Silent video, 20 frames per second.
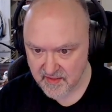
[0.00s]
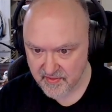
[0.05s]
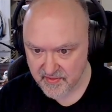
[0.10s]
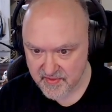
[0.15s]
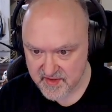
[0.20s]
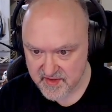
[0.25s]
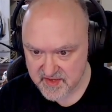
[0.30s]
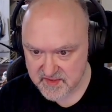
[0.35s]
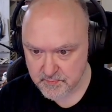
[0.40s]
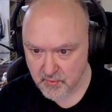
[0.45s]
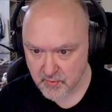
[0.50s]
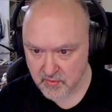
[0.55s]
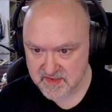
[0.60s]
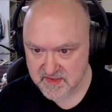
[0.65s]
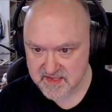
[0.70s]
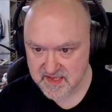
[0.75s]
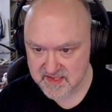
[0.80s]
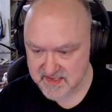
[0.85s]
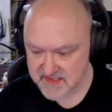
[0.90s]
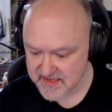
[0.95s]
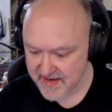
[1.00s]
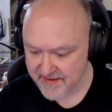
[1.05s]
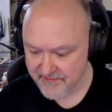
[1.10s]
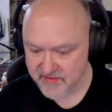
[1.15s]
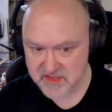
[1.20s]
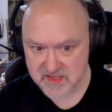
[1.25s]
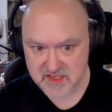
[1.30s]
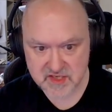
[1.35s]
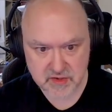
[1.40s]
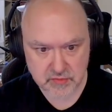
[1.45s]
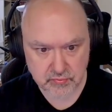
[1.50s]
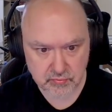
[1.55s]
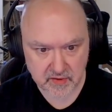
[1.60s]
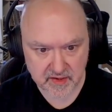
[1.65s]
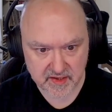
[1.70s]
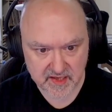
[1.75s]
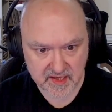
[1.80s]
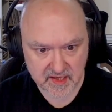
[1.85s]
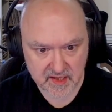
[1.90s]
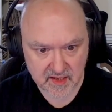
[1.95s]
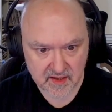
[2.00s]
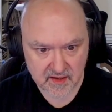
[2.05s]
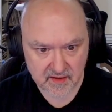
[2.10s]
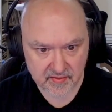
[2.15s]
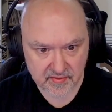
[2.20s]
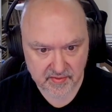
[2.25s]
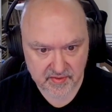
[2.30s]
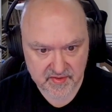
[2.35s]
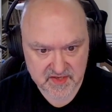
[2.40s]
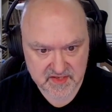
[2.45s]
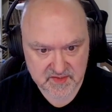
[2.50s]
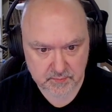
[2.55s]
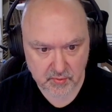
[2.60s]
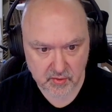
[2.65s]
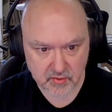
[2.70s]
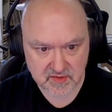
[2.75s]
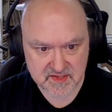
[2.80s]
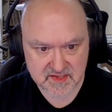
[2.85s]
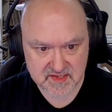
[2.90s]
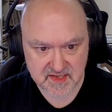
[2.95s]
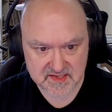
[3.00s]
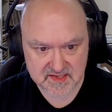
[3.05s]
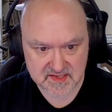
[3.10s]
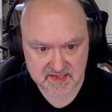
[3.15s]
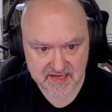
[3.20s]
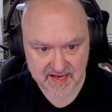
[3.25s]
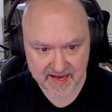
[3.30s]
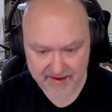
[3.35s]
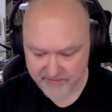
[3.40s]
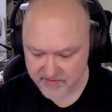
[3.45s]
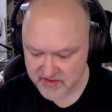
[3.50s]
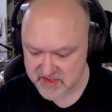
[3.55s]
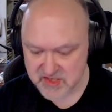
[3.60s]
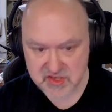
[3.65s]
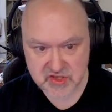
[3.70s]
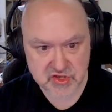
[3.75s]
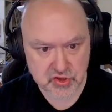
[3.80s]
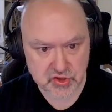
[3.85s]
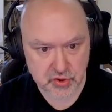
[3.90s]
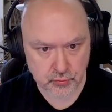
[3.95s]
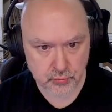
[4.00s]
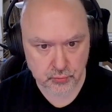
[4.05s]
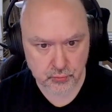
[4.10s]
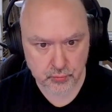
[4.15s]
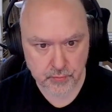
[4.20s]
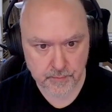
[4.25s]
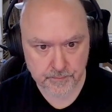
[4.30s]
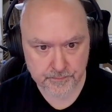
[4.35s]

This box doesn't have its three. This box doesn't have its two.